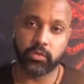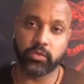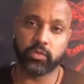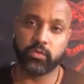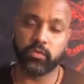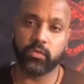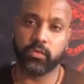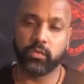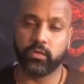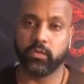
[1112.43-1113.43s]
to
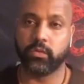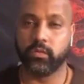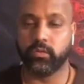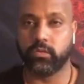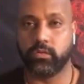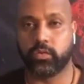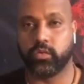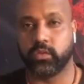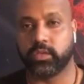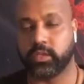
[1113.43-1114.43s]

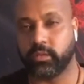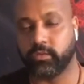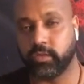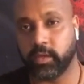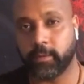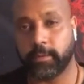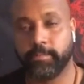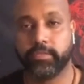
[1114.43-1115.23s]
do the same thing.